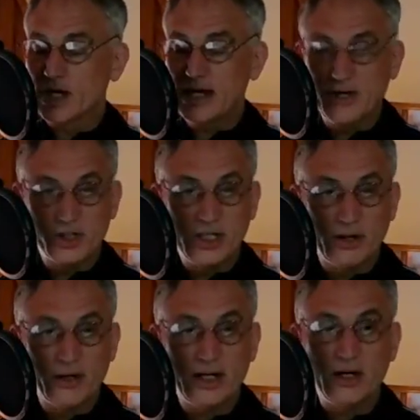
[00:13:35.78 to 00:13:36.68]

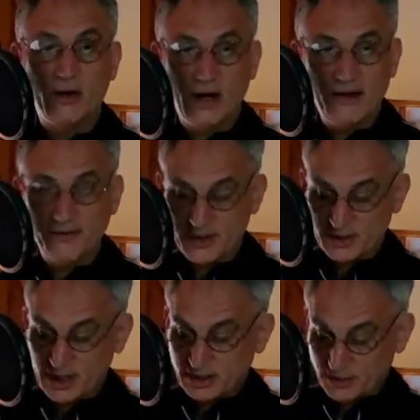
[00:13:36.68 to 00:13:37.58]
engineering
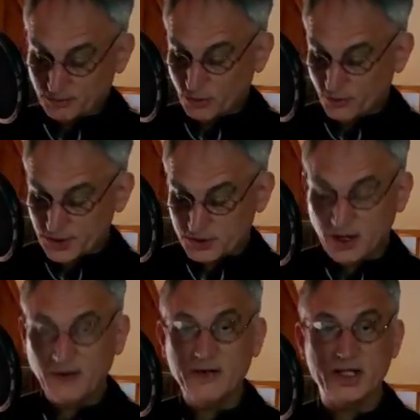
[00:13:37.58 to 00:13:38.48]
office to pull this
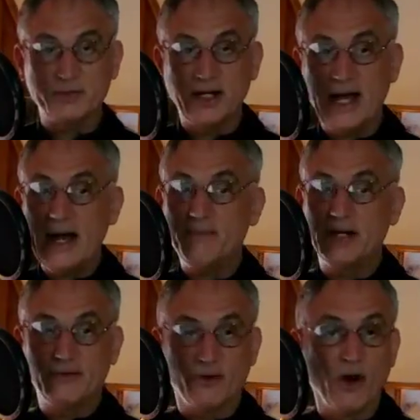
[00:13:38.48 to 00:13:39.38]
off, and it's been
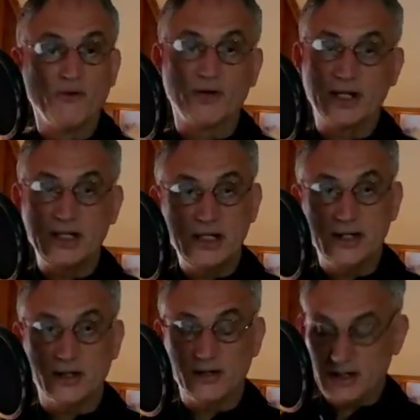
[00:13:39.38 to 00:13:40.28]
happening for over a
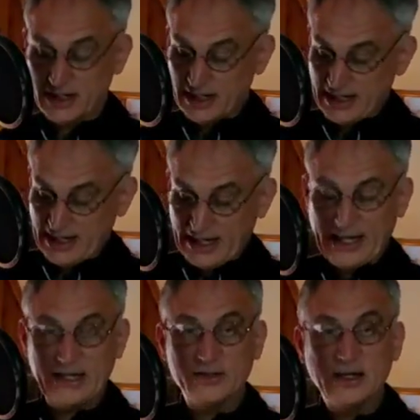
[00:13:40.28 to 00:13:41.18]
year.
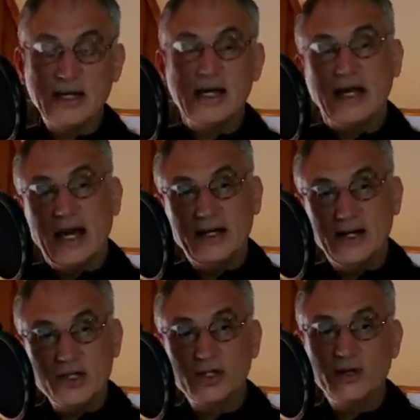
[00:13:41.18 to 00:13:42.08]
And
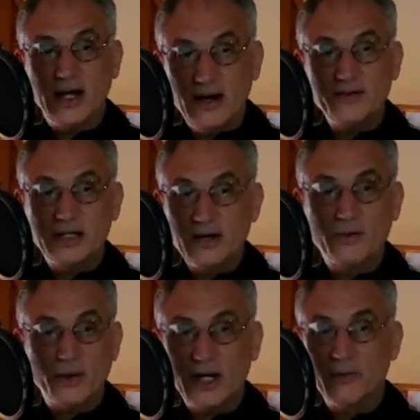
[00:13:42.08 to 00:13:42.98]
initially, I'll have to give
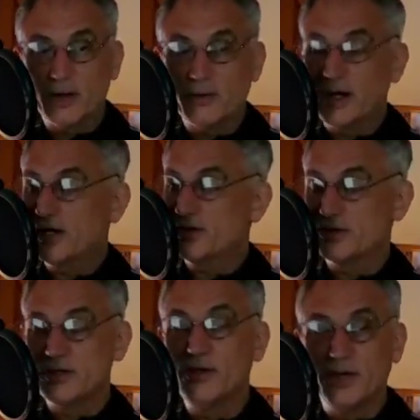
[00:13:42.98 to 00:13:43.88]
credit where credit
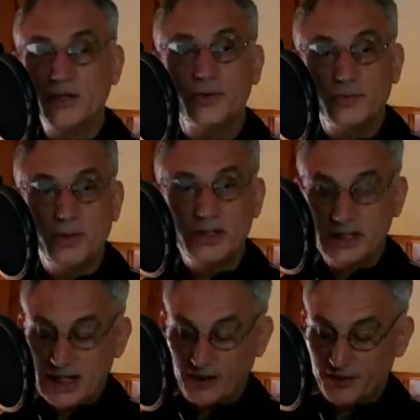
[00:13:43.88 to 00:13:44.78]
is due. This was put
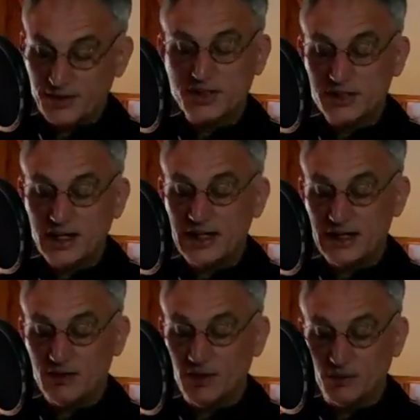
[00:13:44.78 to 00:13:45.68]
together, this
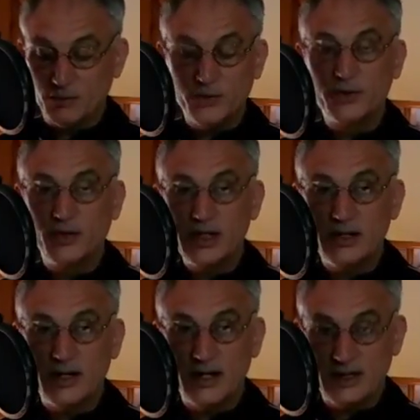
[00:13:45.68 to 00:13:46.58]
study on Route
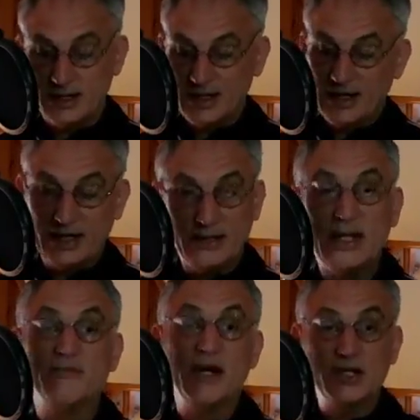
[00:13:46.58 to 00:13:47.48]
39, and
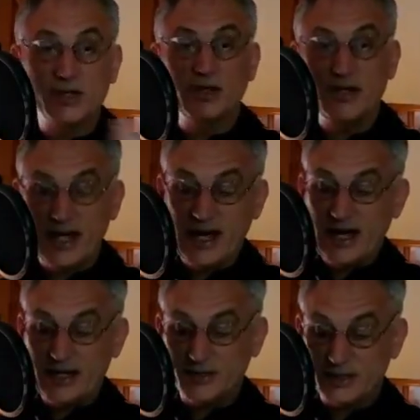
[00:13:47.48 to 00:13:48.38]
then eventually they
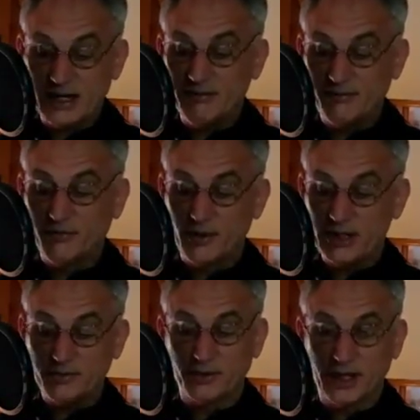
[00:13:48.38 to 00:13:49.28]
added
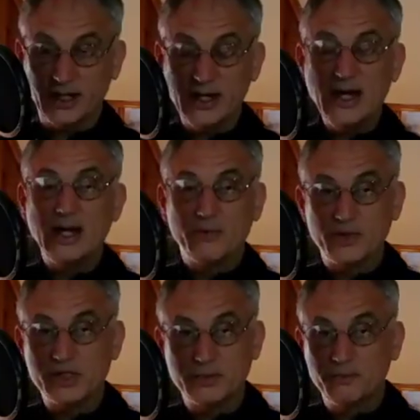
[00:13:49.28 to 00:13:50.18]
743,
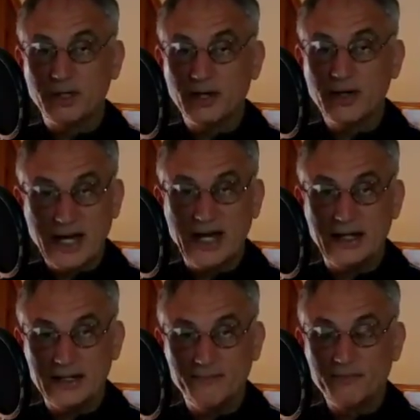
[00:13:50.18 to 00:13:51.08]
was
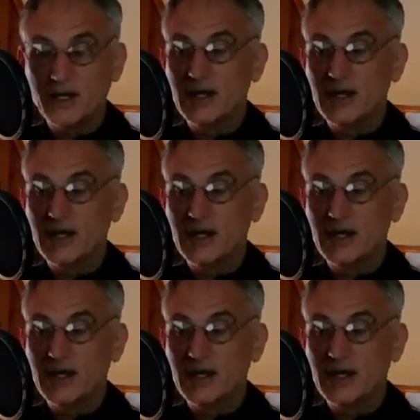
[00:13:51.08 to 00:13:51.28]
spearheaded